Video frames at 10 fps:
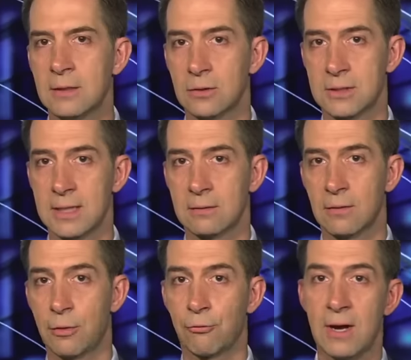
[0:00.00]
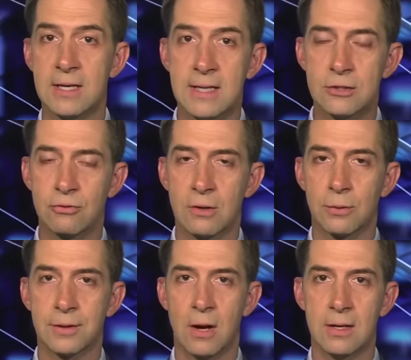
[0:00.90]
looks like threatening Israel
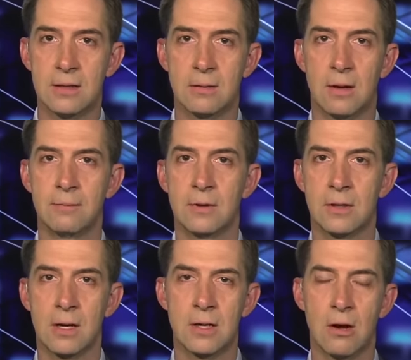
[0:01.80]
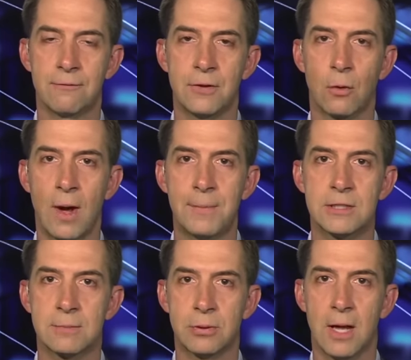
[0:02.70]
with cutting them, cutting off their weapon
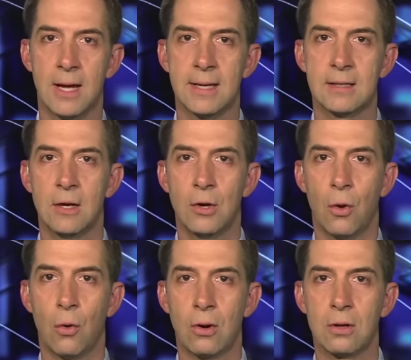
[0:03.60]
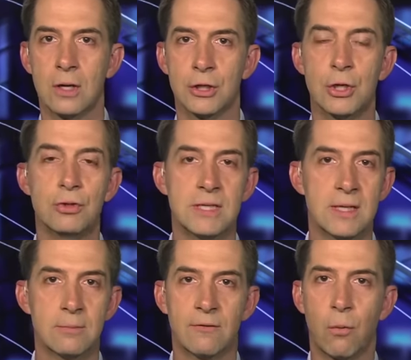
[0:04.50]
supply, or accusing
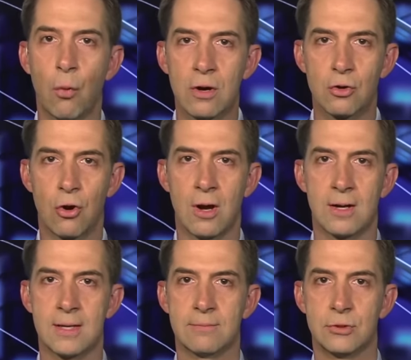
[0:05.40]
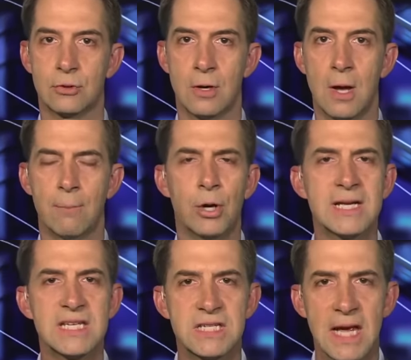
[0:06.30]
them of war crimes, or
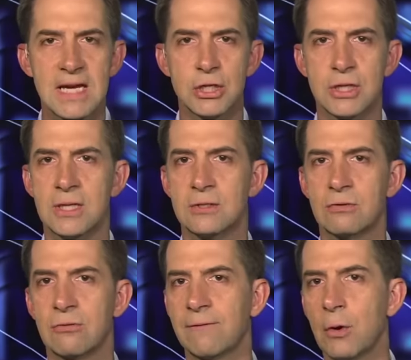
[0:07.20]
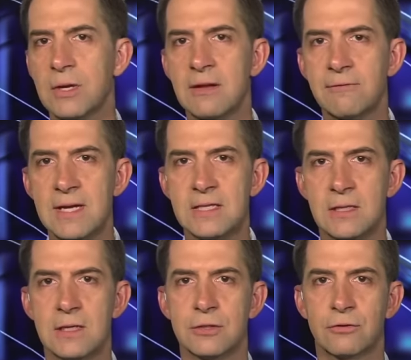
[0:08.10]
putting sanctions or revoking
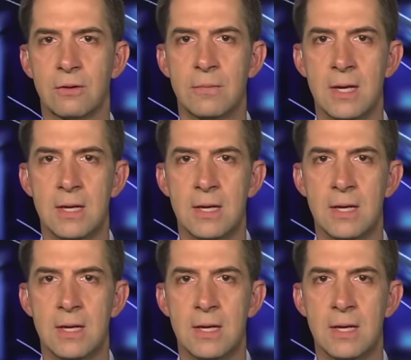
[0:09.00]
visas from